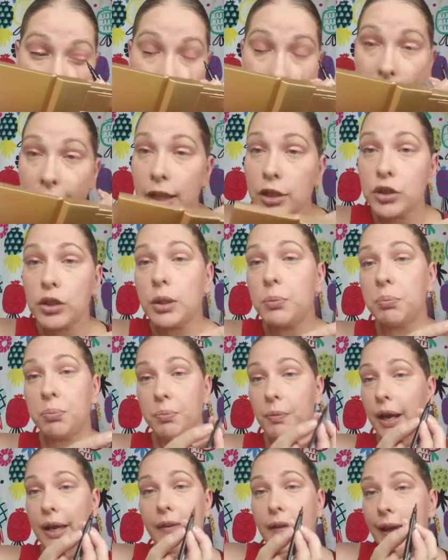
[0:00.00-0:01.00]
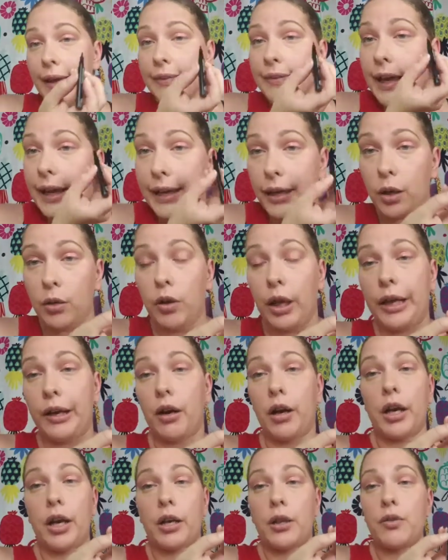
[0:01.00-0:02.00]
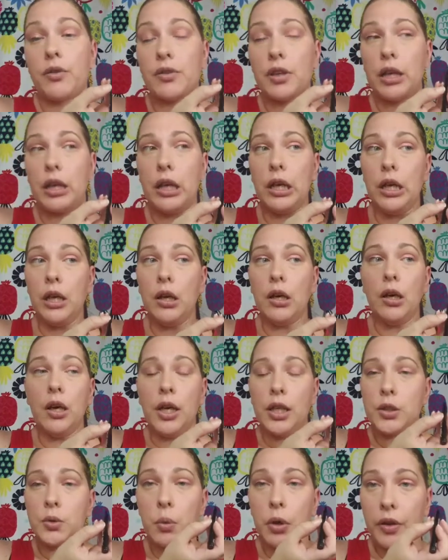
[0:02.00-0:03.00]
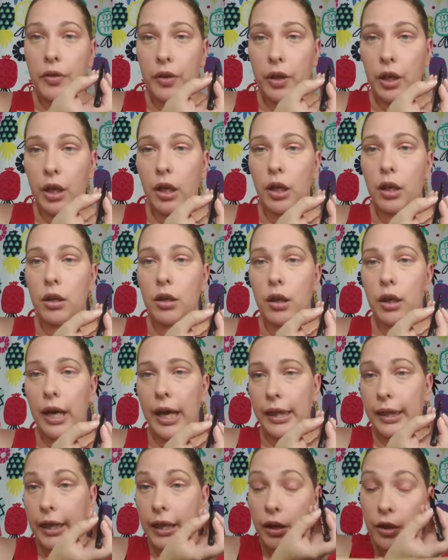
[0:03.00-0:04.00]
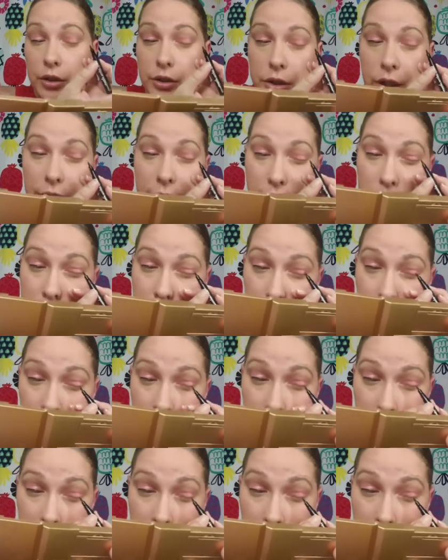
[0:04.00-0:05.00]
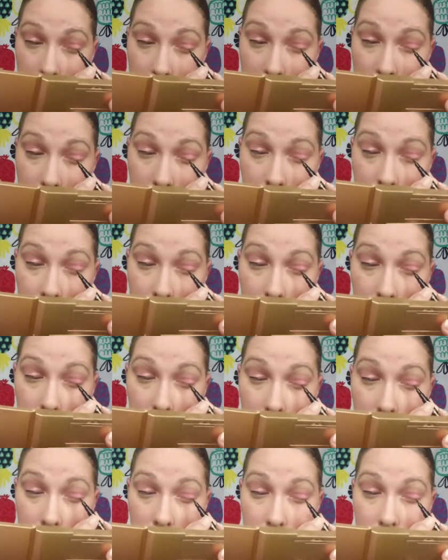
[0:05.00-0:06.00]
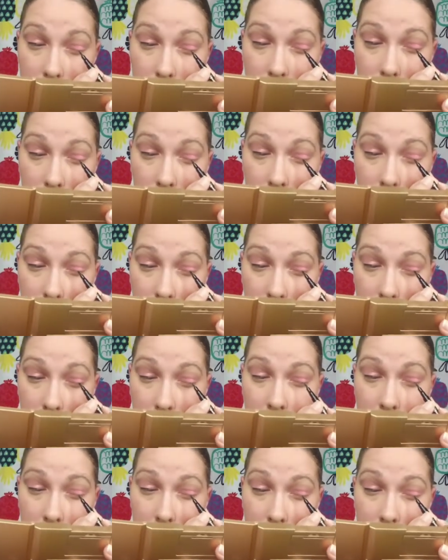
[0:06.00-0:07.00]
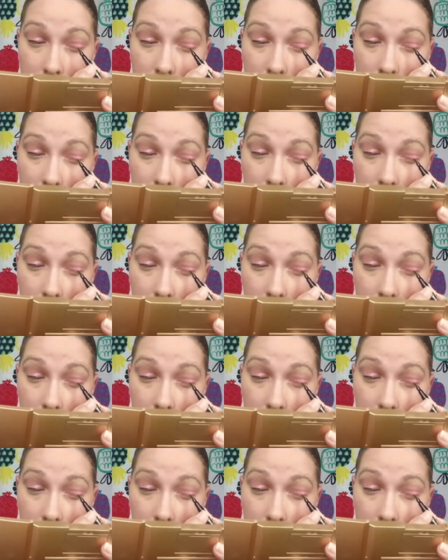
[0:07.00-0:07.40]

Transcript: actually like the Ico liner. I use it. It's one of the eyeliners I use the most frequently. So even though I already